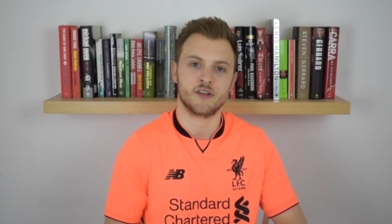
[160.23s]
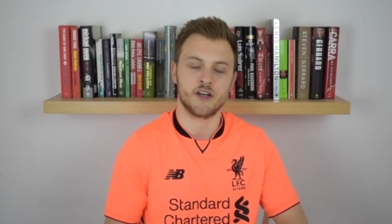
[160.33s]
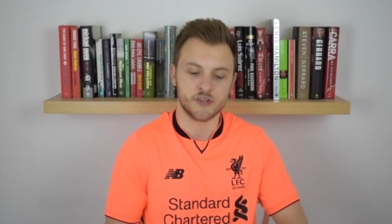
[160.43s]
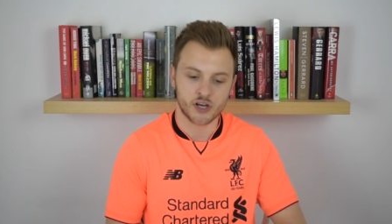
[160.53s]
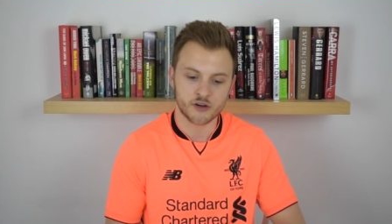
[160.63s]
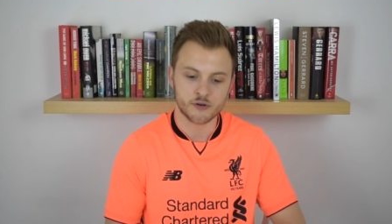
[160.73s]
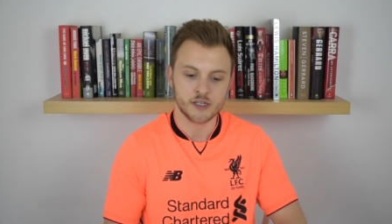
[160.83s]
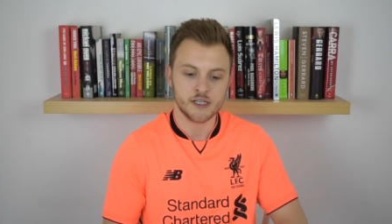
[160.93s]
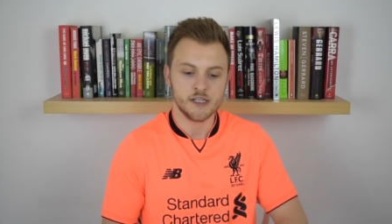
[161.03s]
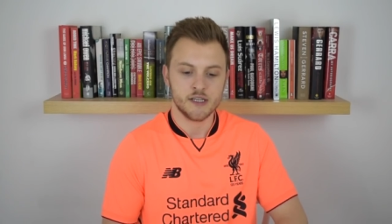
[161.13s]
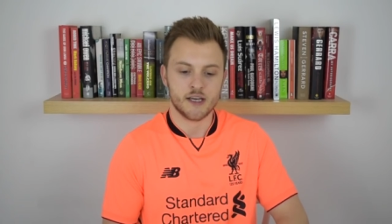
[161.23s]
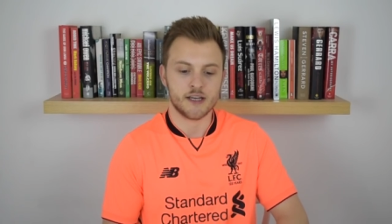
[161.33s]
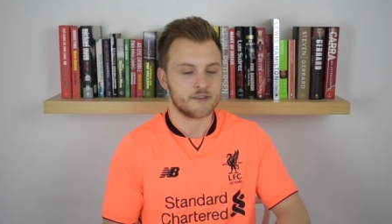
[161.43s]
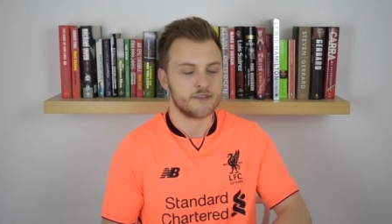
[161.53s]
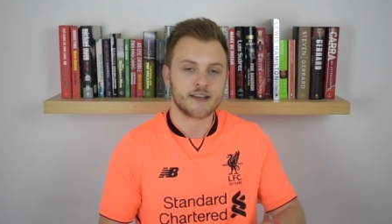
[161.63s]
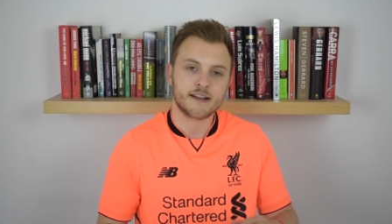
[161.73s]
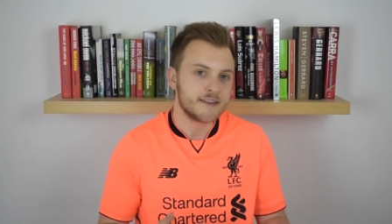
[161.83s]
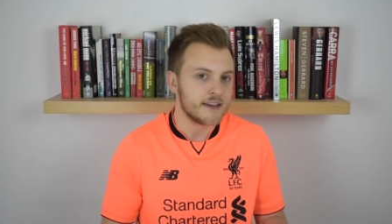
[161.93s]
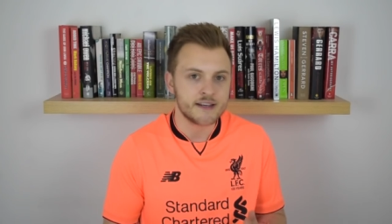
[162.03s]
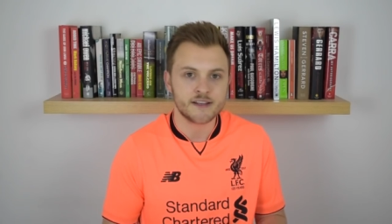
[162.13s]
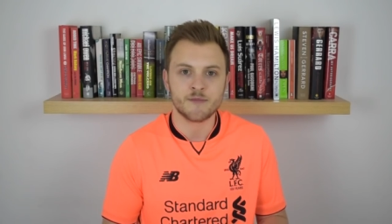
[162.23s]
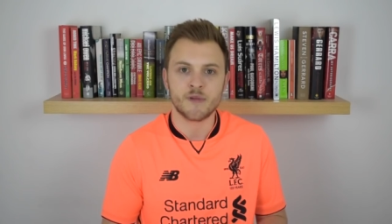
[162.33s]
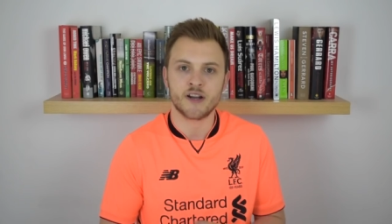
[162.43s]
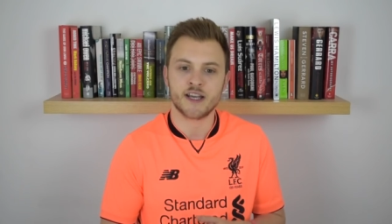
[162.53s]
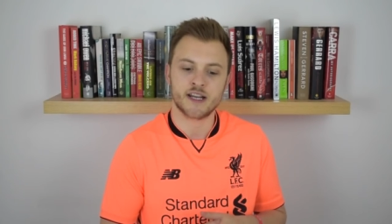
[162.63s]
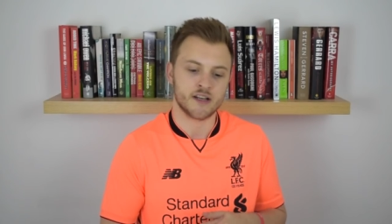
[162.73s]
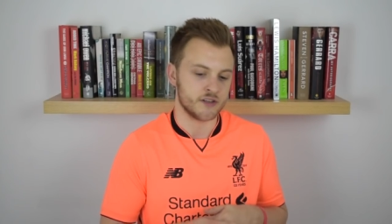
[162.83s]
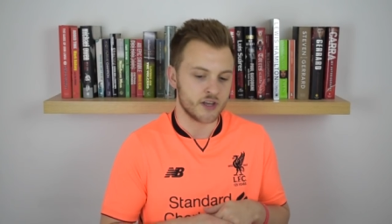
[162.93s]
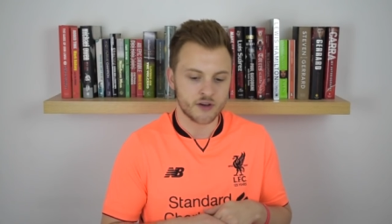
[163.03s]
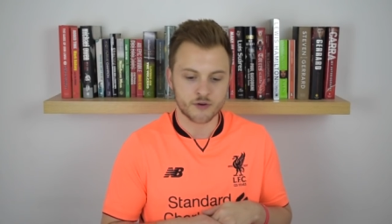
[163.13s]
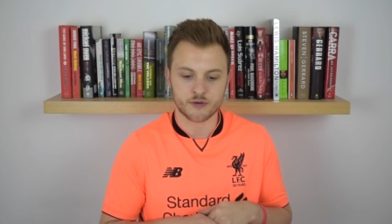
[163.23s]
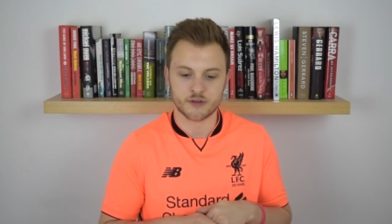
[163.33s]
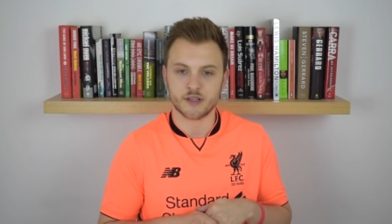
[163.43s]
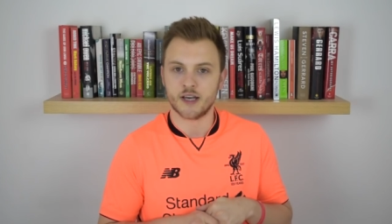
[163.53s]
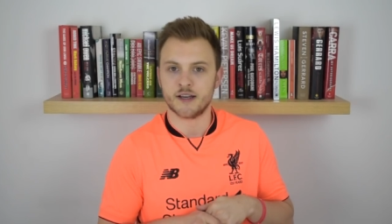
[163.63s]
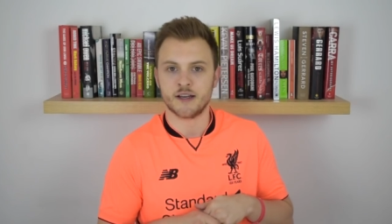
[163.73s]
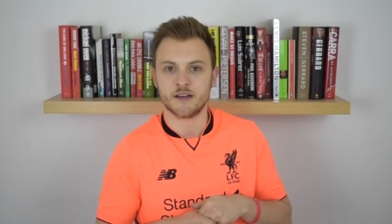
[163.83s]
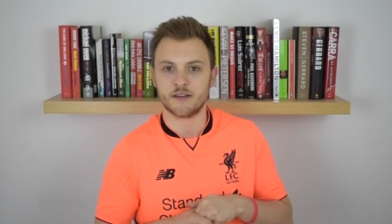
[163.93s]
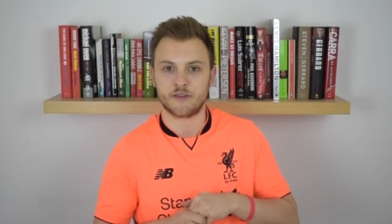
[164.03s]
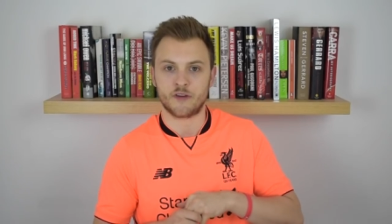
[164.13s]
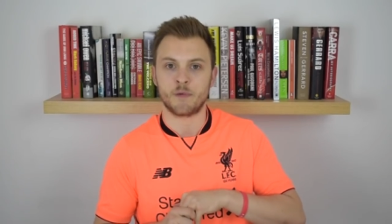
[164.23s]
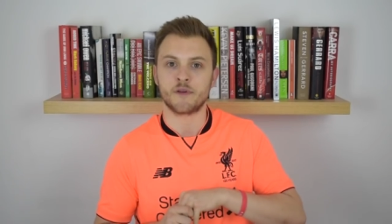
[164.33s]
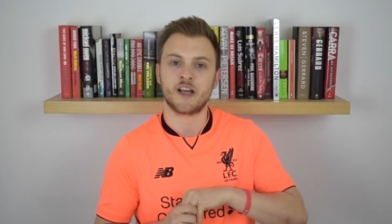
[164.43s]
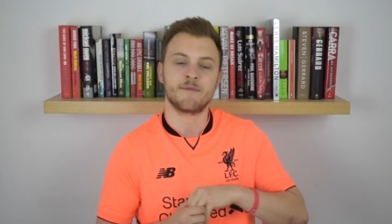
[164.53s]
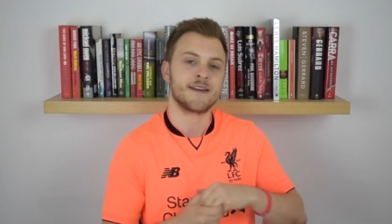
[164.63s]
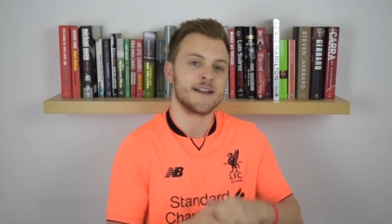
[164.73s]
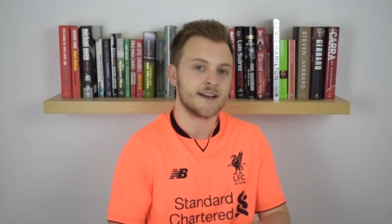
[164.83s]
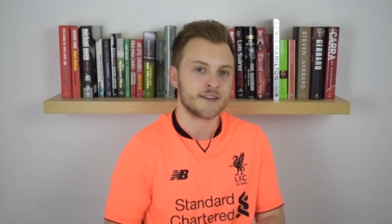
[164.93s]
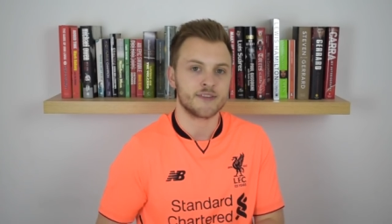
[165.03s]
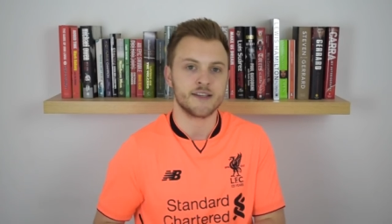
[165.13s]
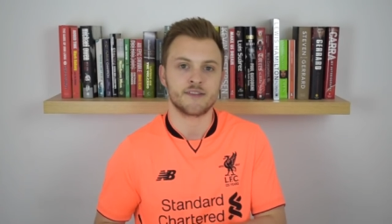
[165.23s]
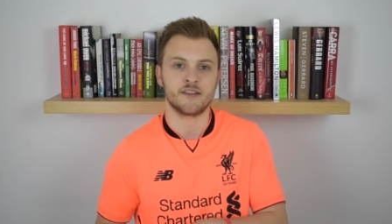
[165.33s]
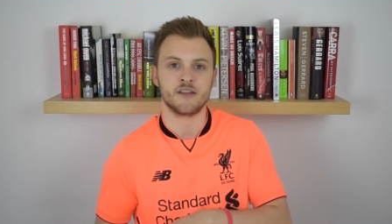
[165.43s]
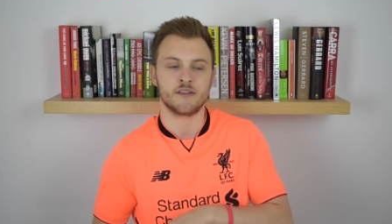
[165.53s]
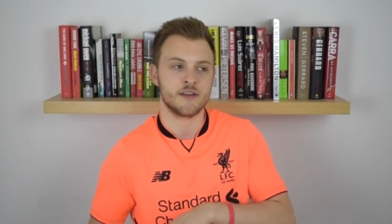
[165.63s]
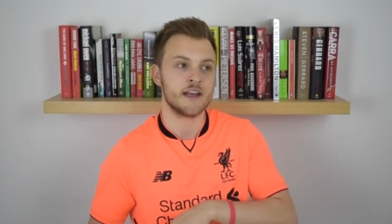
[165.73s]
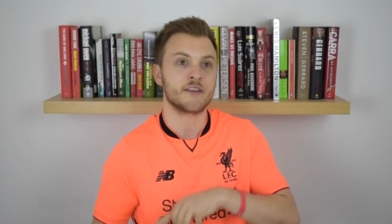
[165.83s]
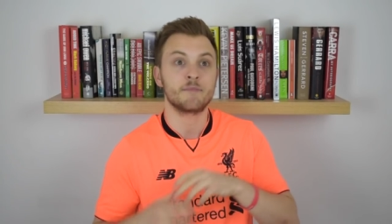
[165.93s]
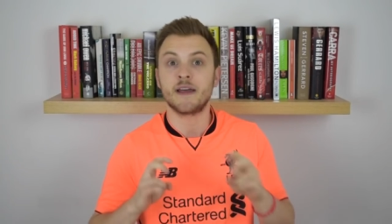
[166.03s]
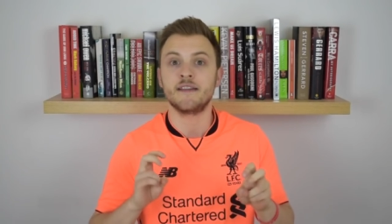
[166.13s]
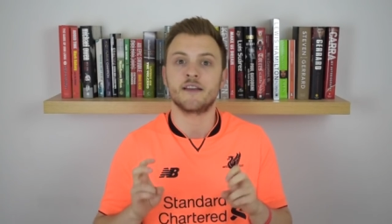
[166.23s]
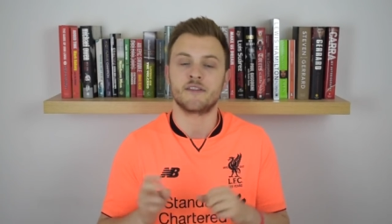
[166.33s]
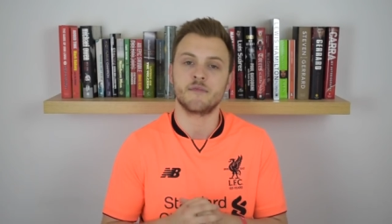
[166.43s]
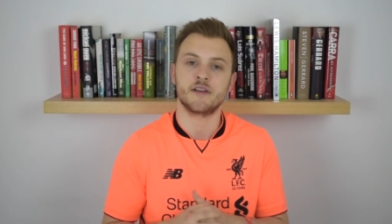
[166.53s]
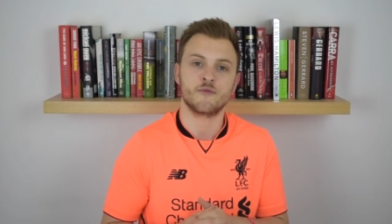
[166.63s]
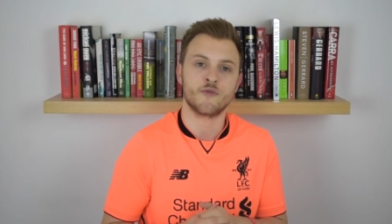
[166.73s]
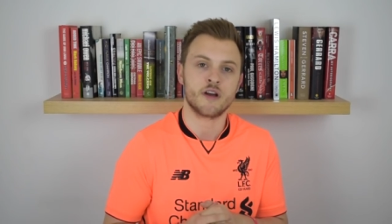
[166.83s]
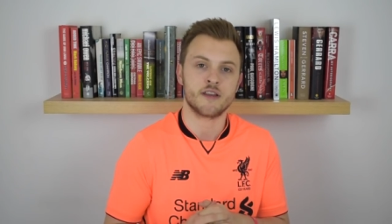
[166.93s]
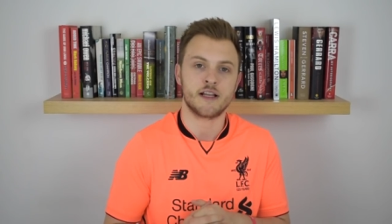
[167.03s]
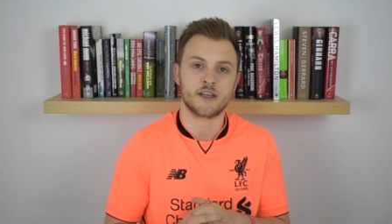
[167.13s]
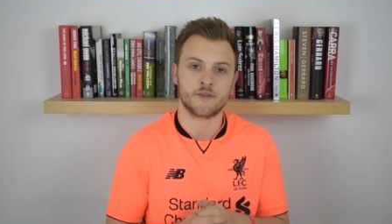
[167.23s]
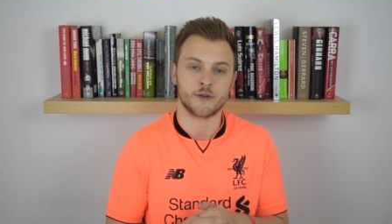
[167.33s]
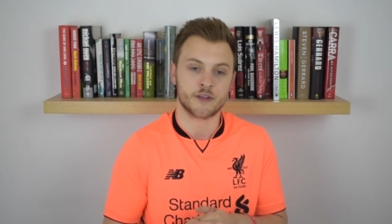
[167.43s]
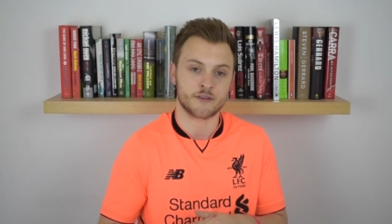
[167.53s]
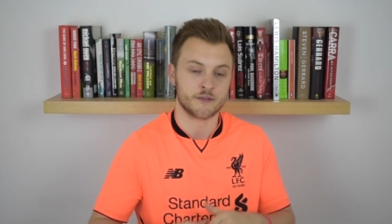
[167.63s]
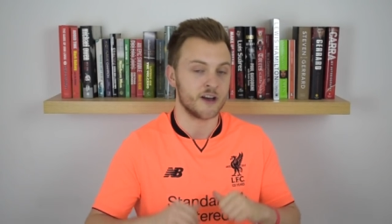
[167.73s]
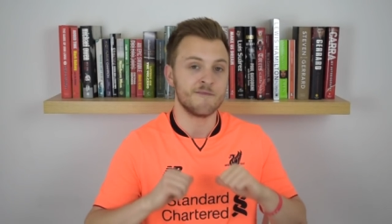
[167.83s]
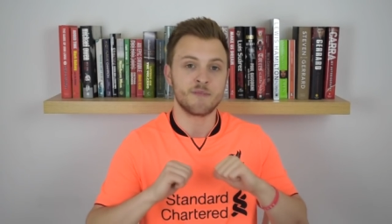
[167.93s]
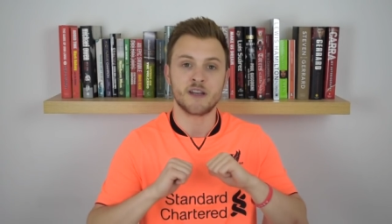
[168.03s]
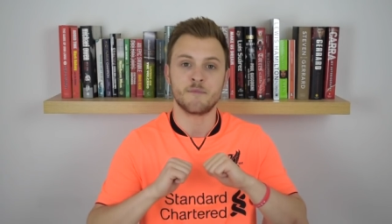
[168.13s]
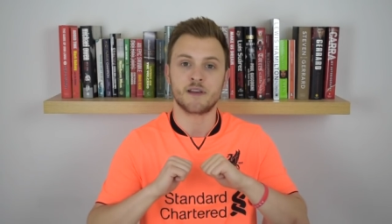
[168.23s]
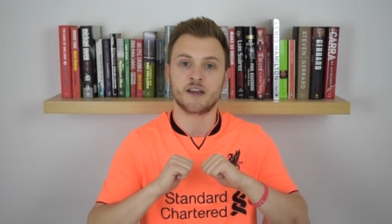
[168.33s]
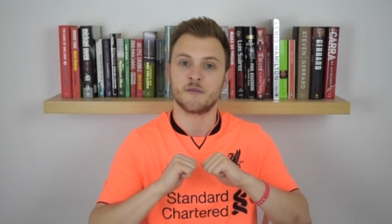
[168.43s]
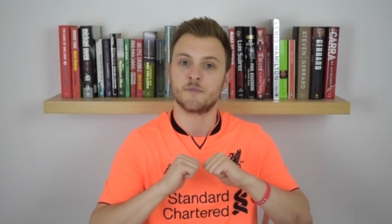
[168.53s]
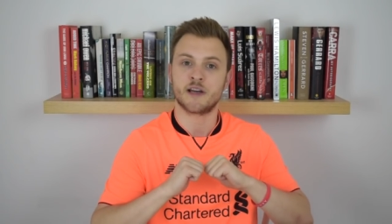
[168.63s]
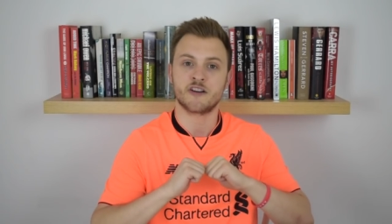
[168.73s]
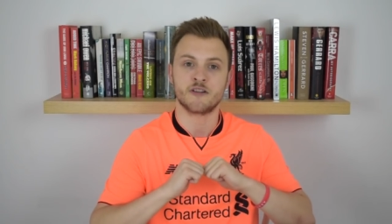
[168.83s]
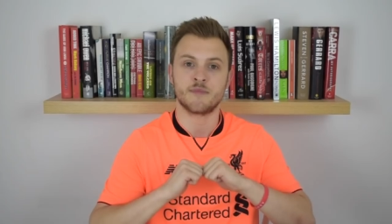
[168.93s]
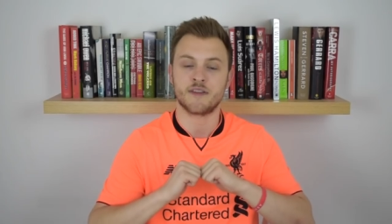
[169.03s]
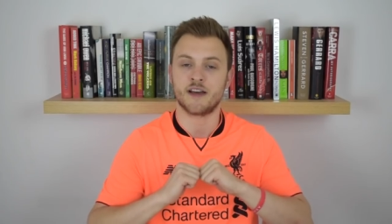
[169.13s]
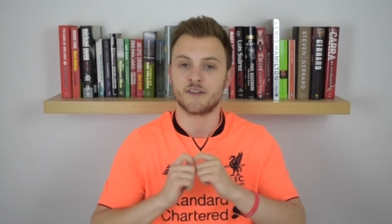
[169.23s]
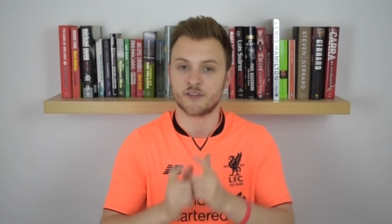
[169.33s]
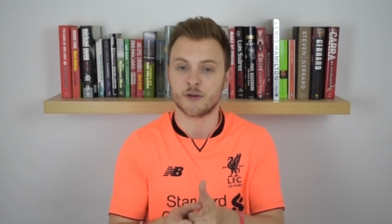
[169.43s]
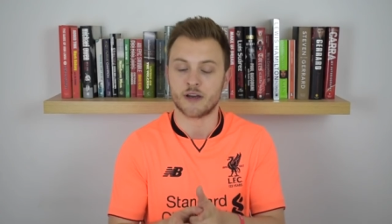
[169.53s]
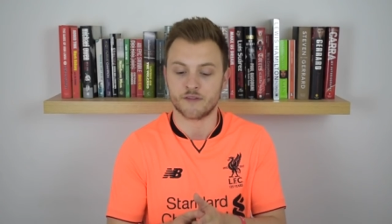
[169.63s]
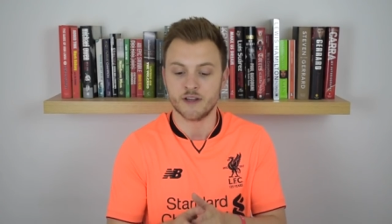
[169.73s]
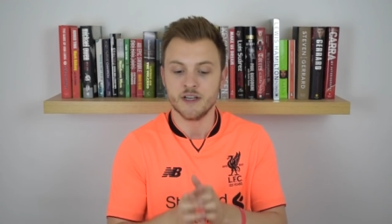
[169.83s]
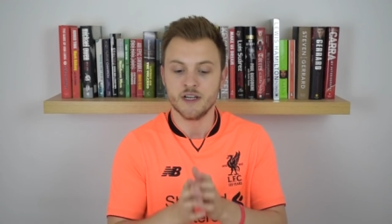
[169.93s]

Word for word: I know it's the Coutinho money, and I know uh, this is supposed to happen last season, and the net spend hasn't been right the last few seasons. I've been a bigger complainer about that as you have.